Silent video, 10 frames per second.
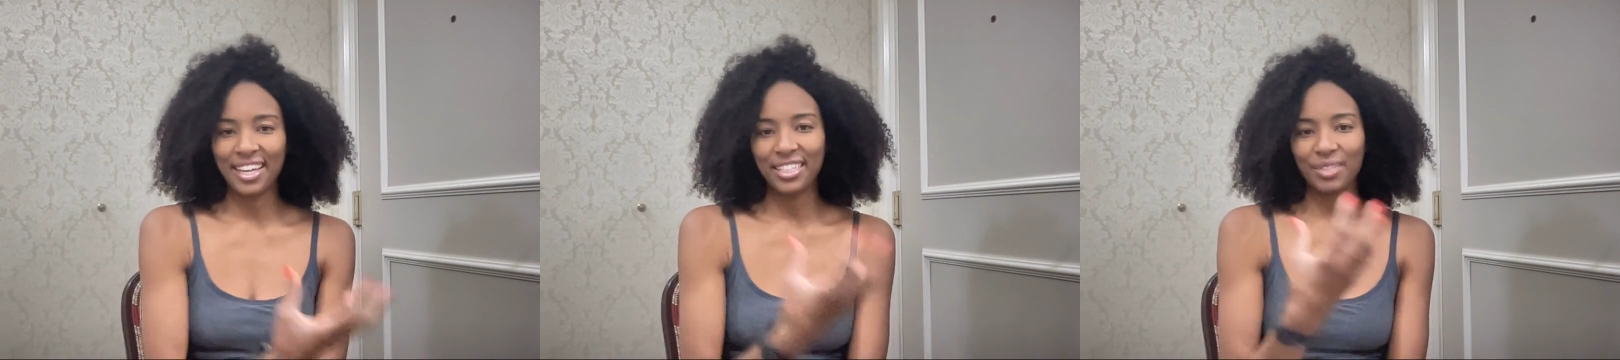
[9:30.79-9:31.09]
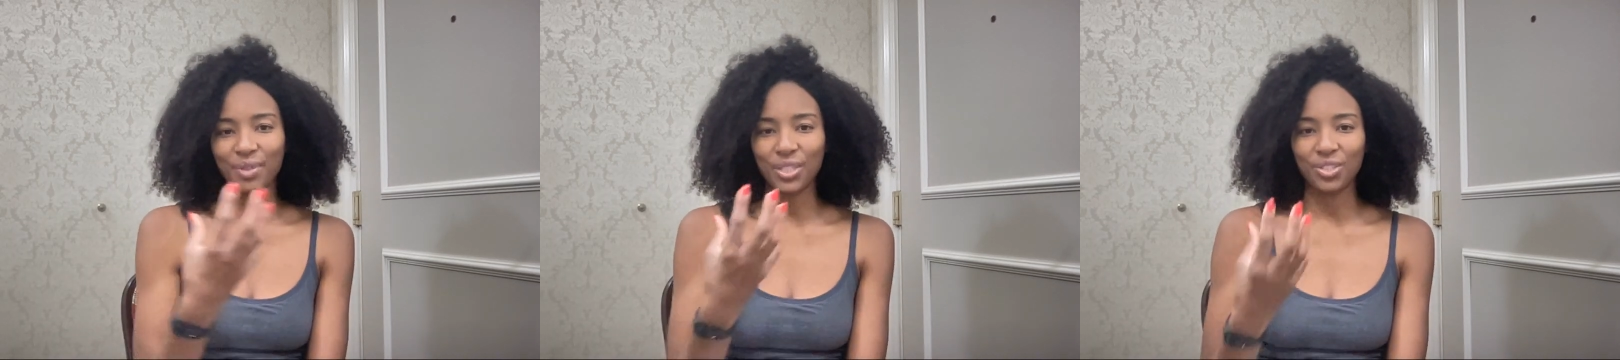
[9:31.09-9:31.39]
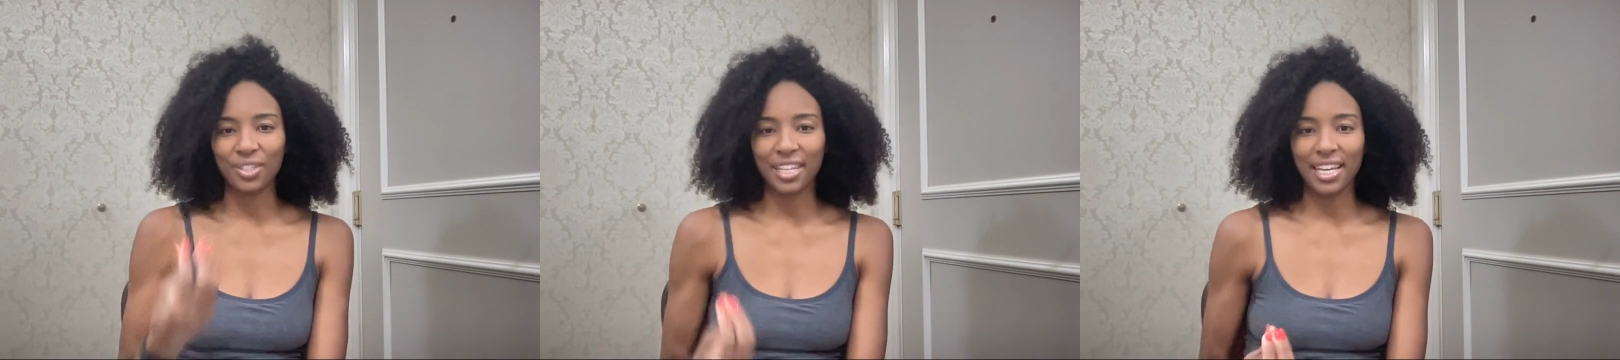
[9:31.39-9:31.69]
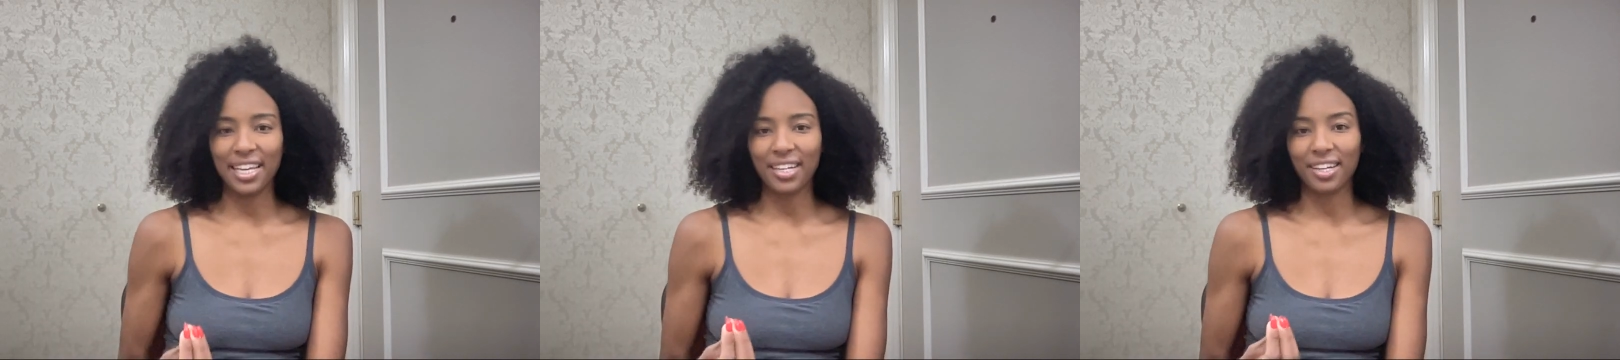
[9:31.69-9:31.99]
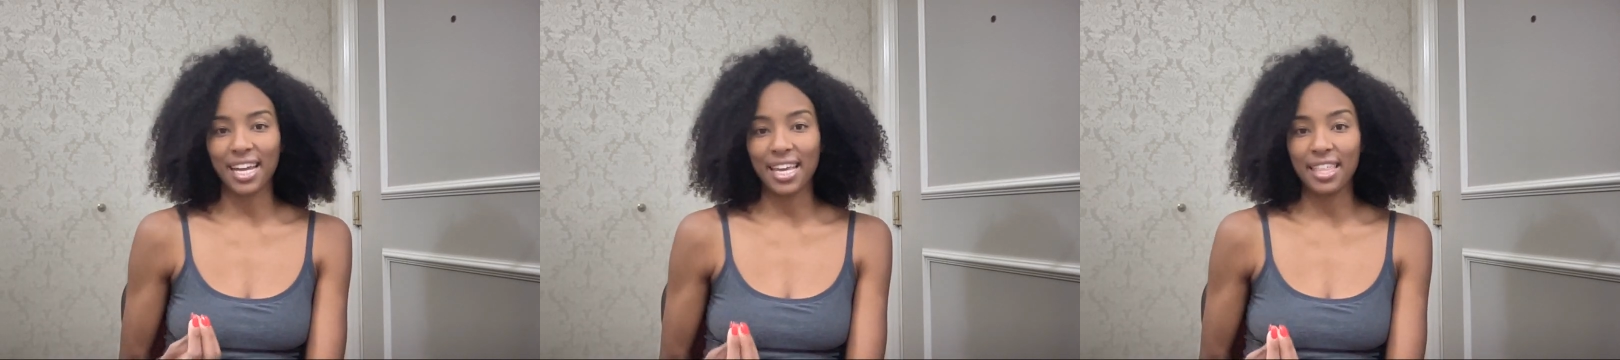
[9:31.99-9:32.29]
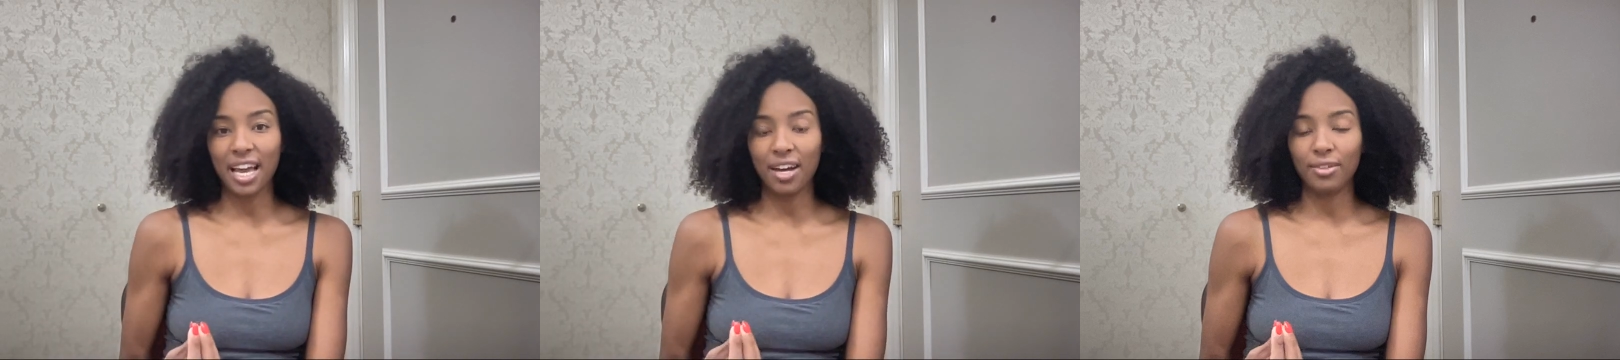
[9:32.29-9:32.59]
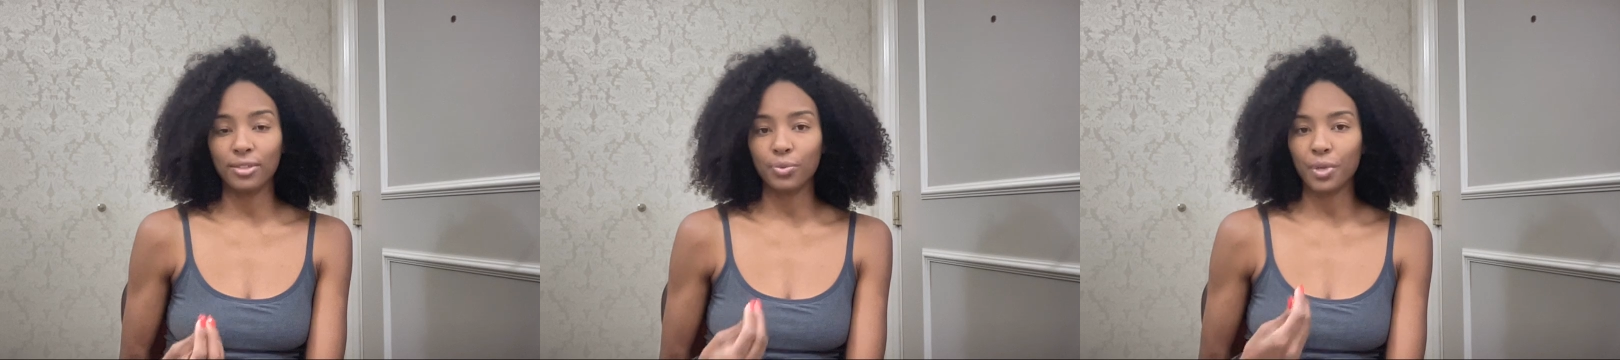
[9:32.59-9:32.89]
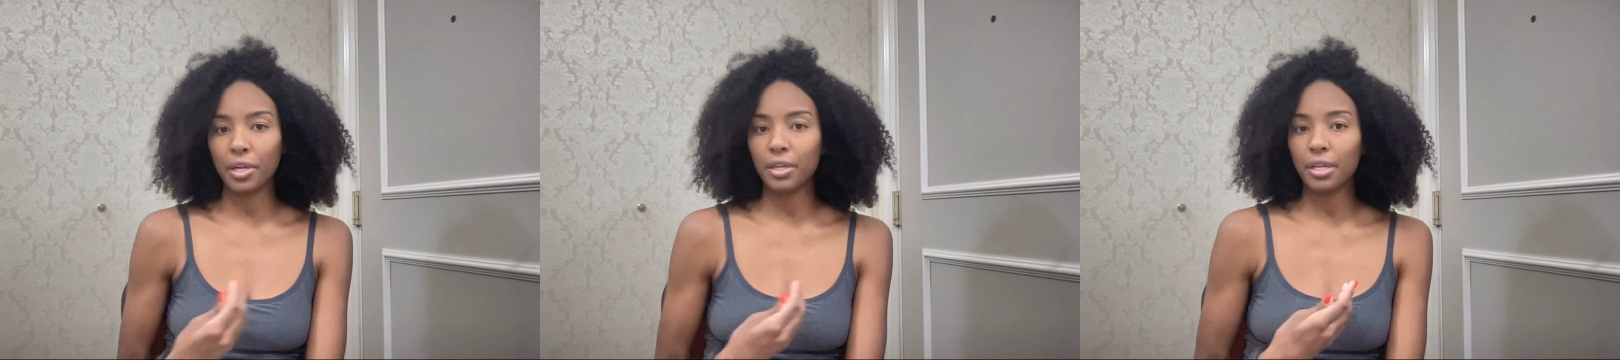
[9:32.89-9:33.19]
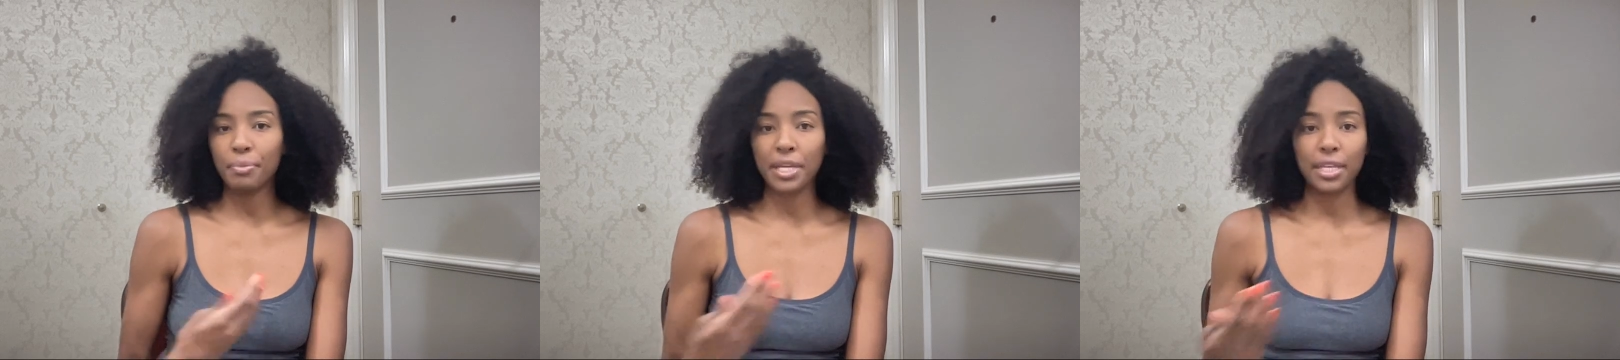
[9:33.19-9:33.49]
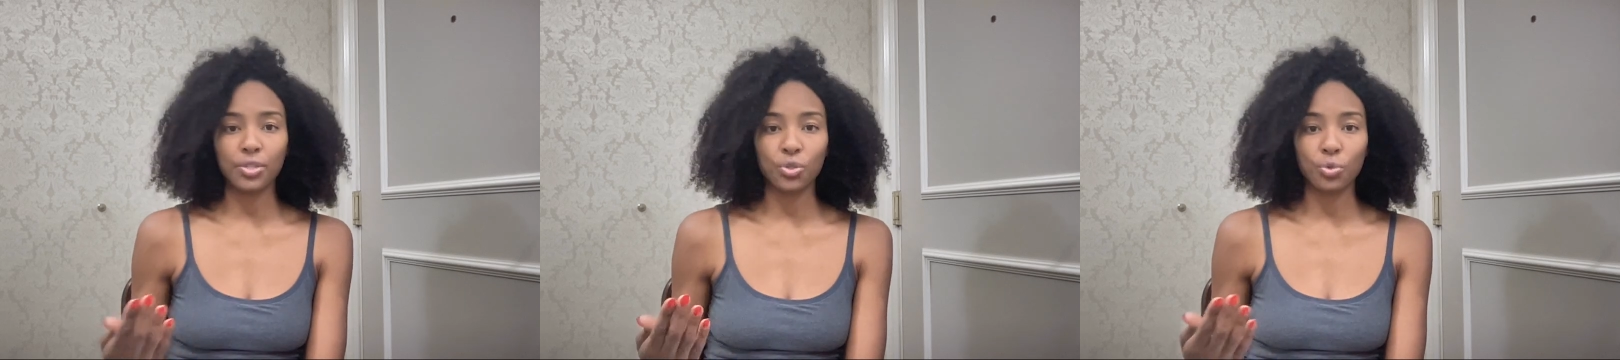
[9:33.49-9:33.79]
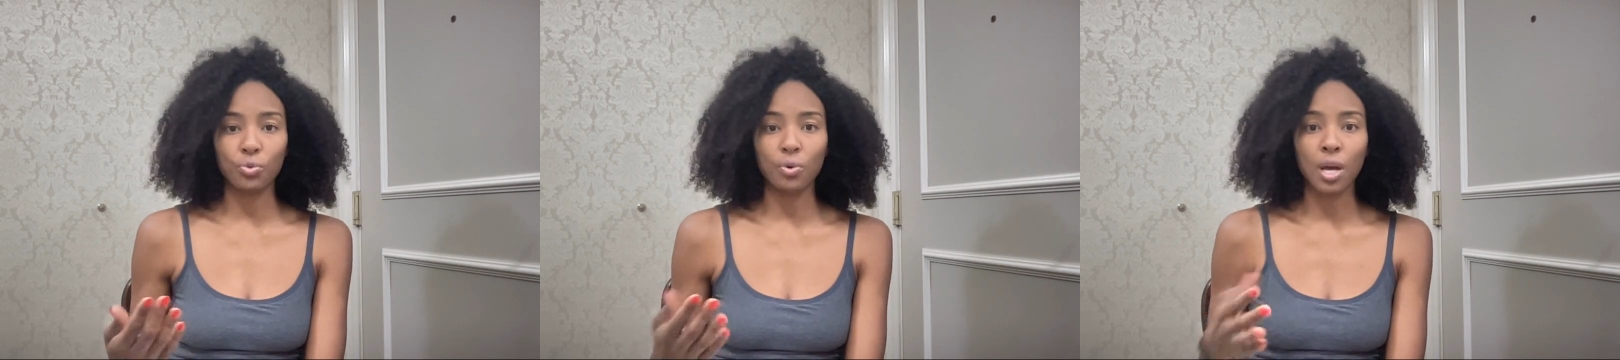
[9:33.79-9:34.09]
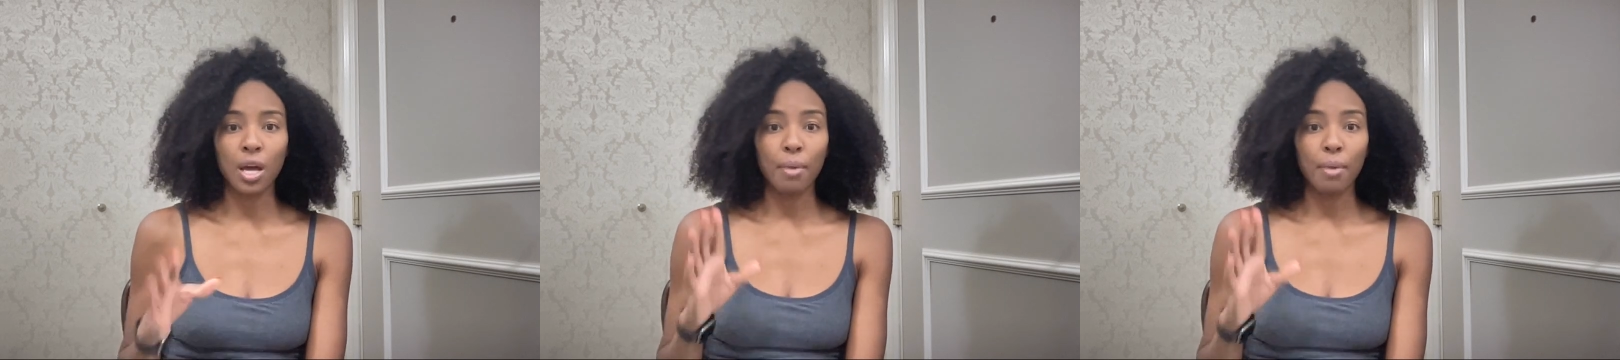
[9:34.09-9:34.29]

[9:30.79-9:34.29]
to make sure that in our 8th house we aren't committing to